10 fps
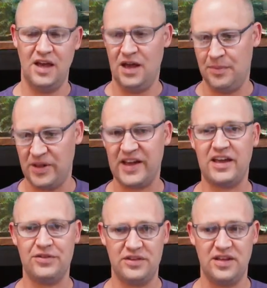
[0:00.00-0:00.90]
I black
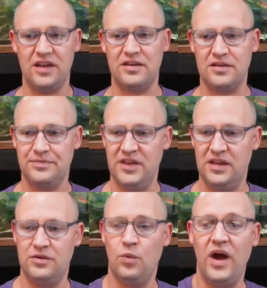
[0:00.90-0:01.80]
out the tank.
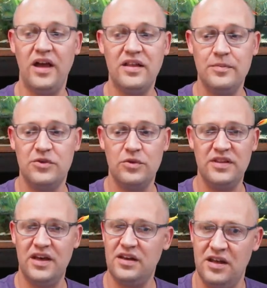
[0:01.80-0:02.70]
And while I'm doing that,